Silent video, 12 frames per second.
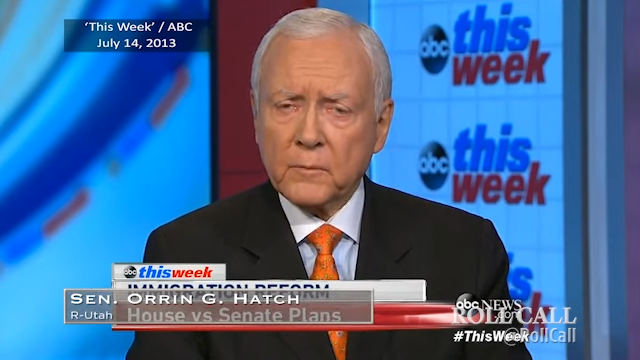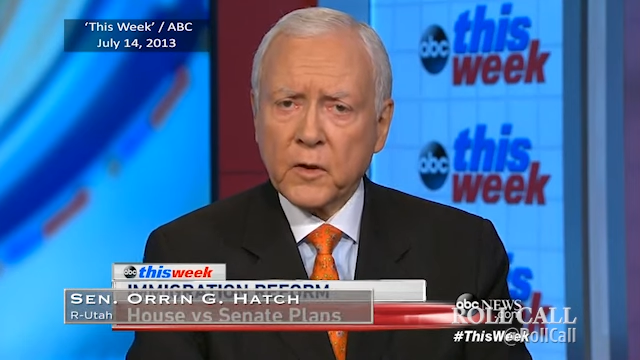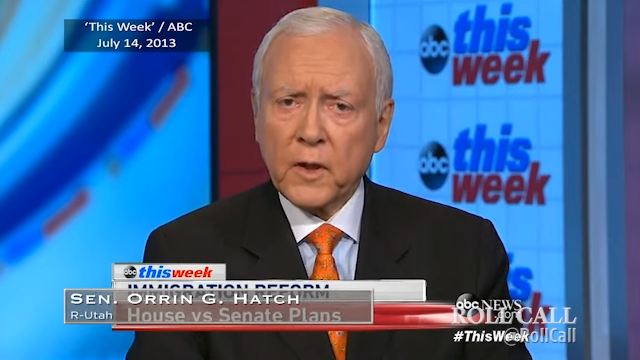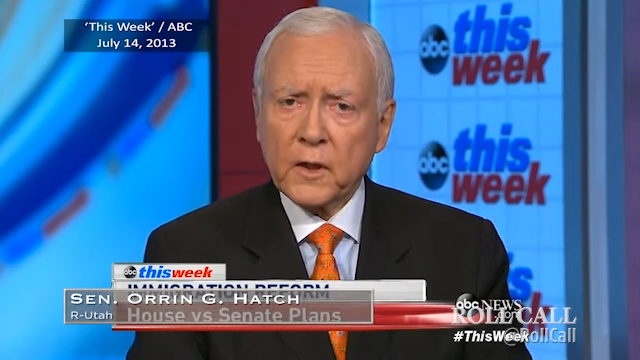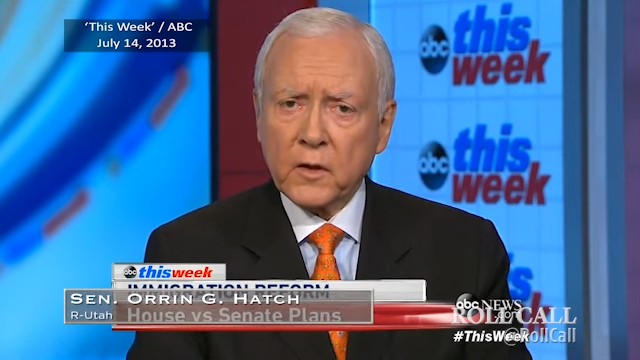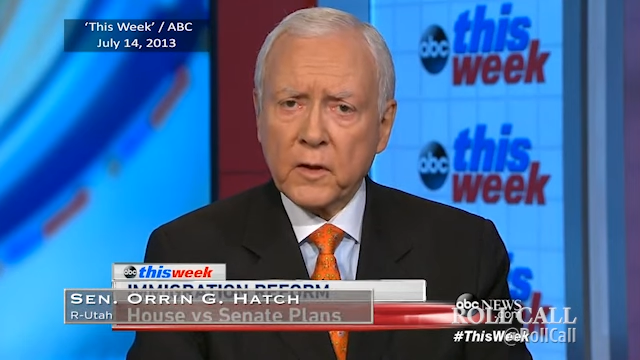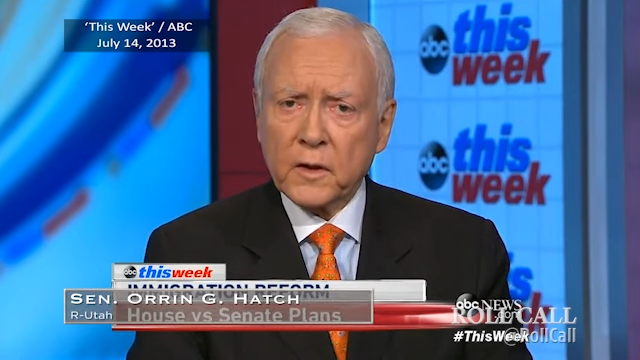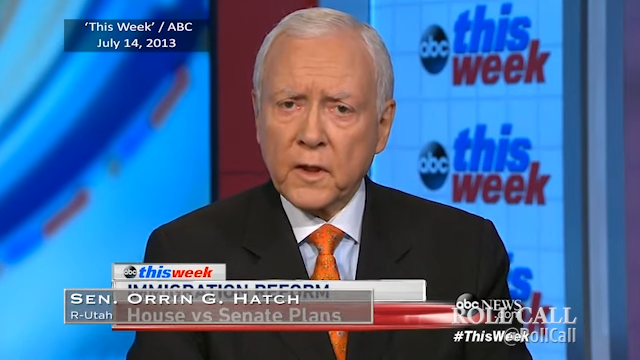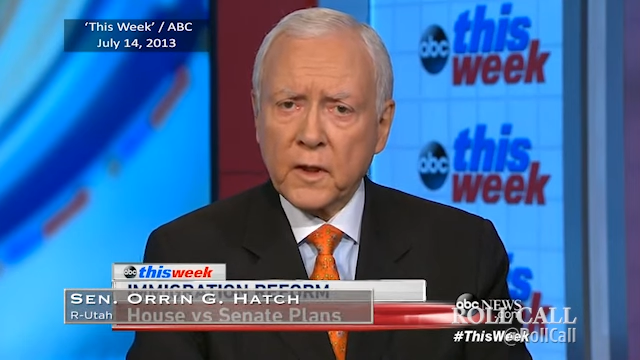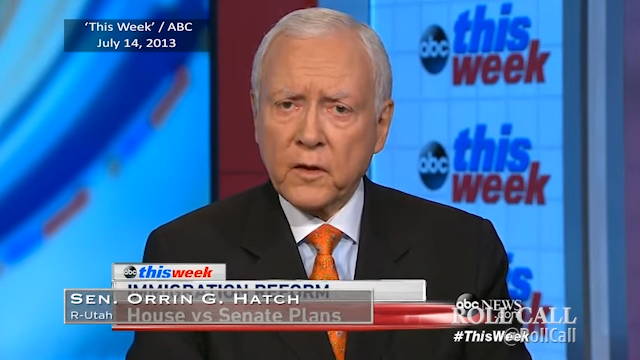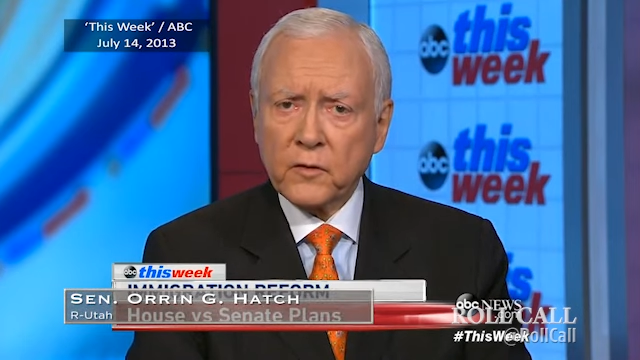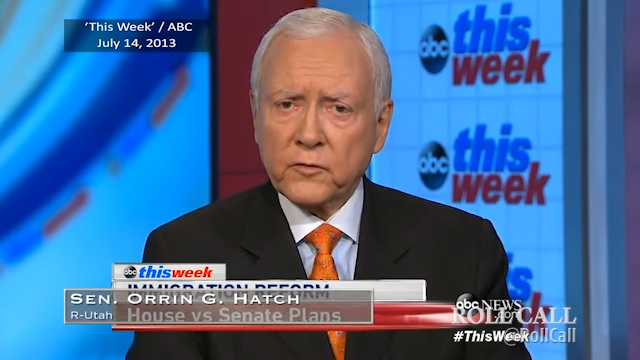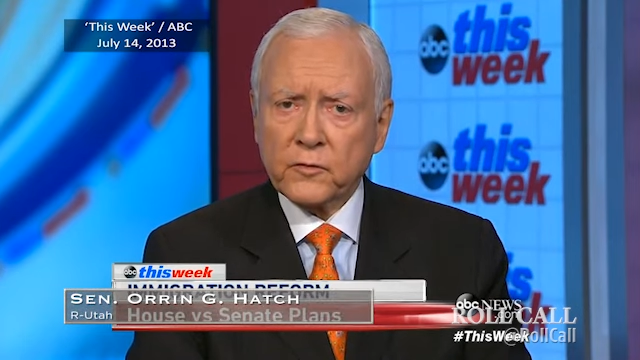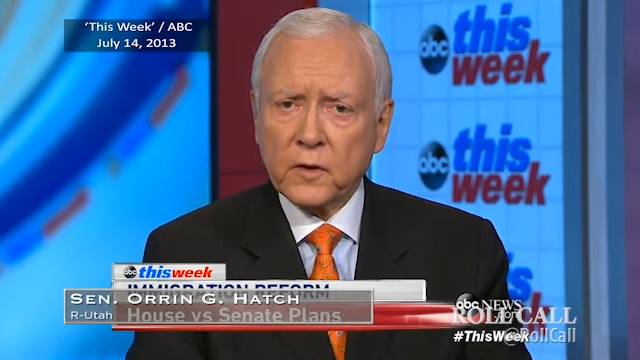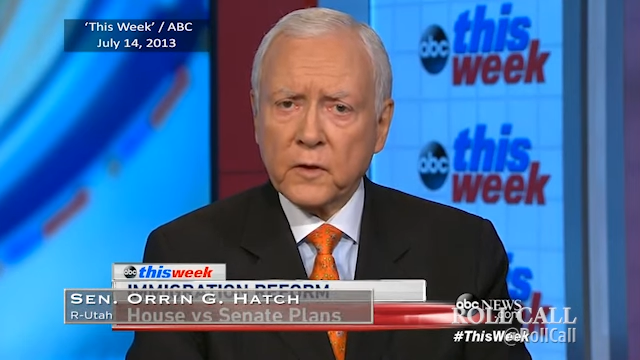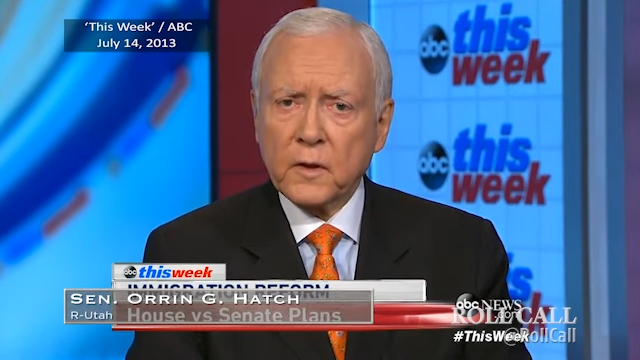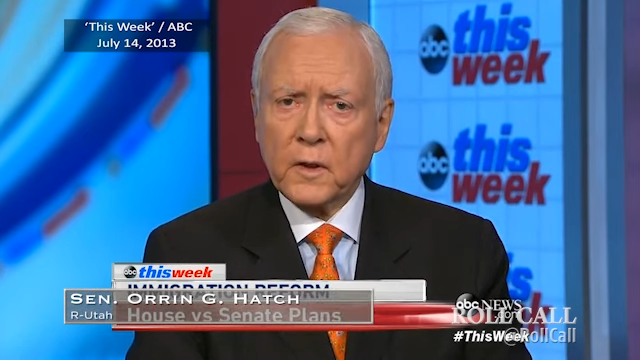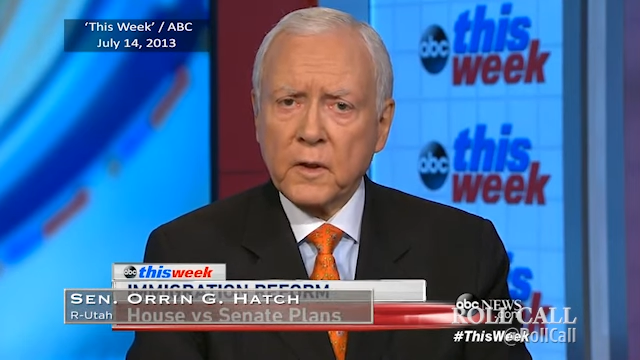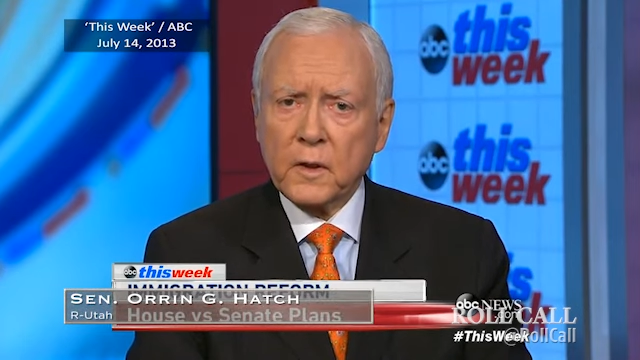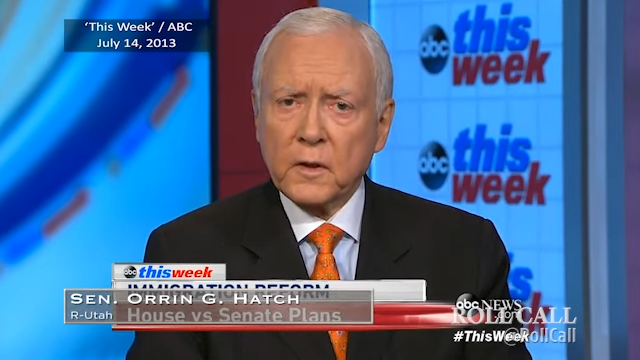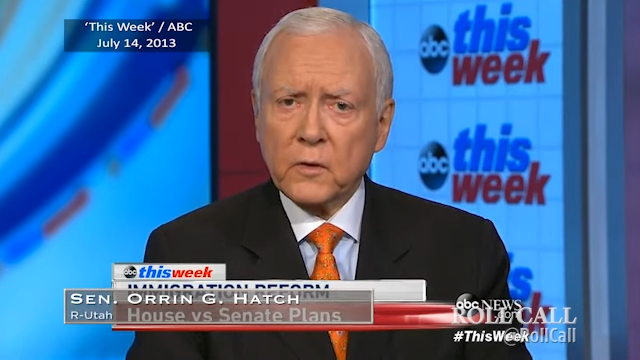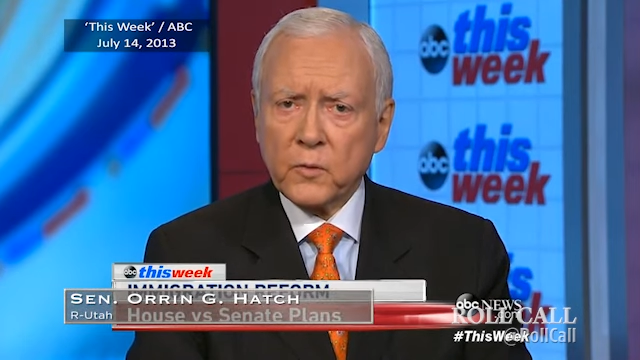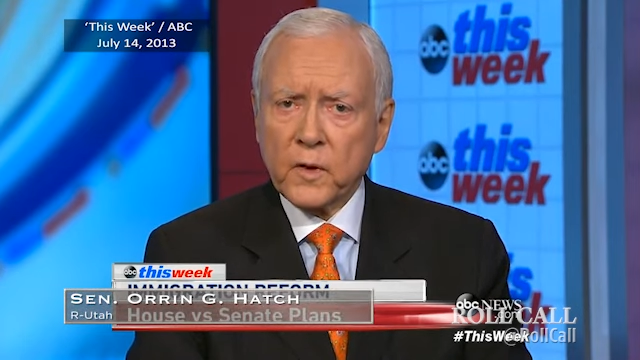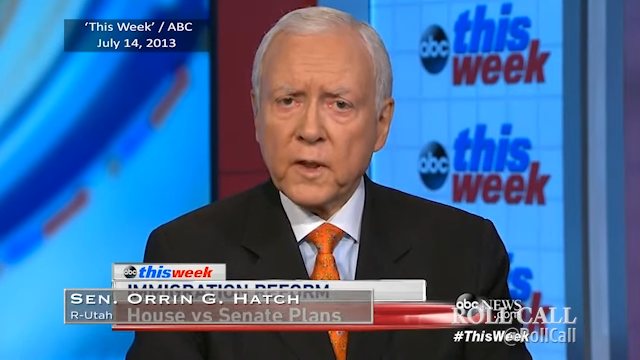I'm counting on the House. Uh,
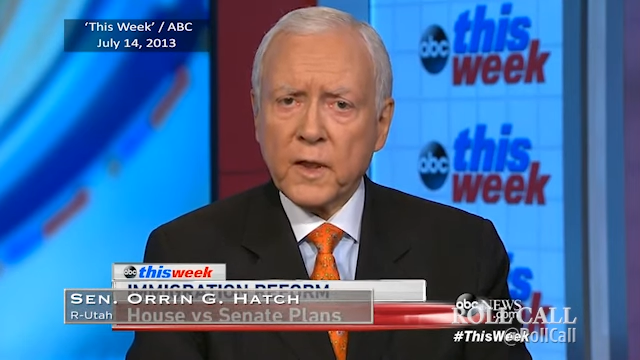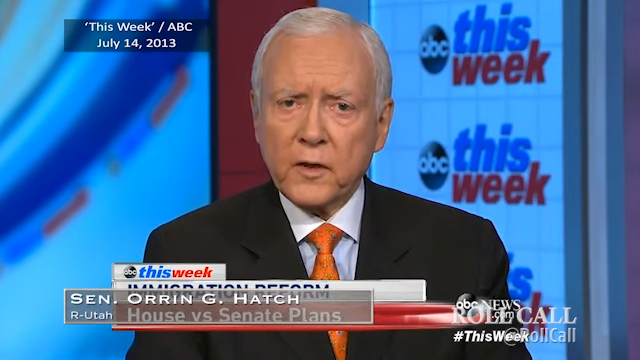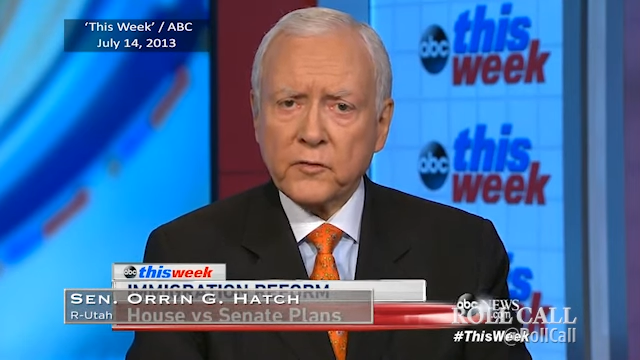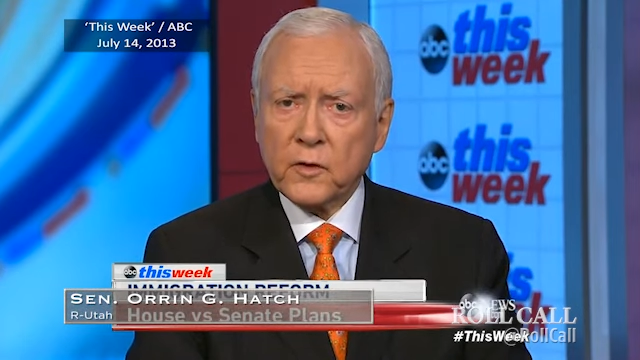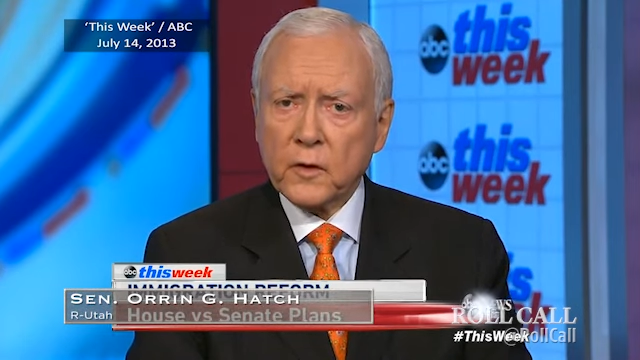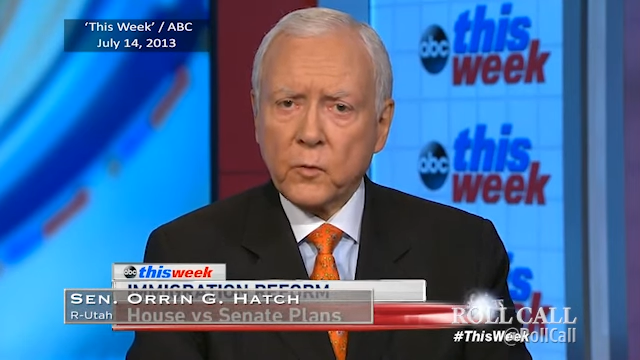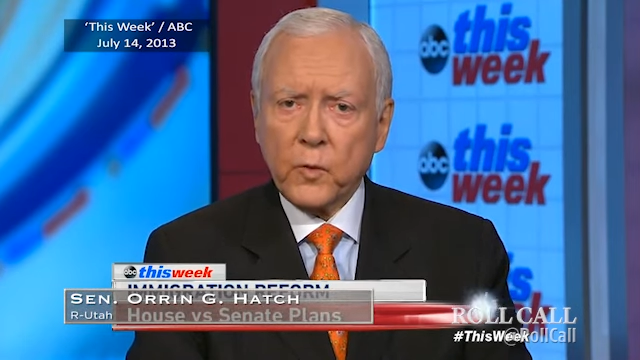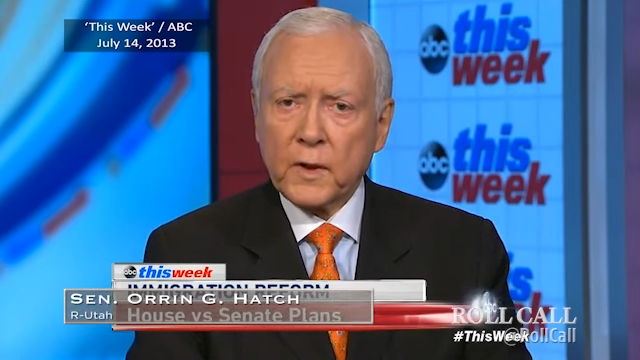realizing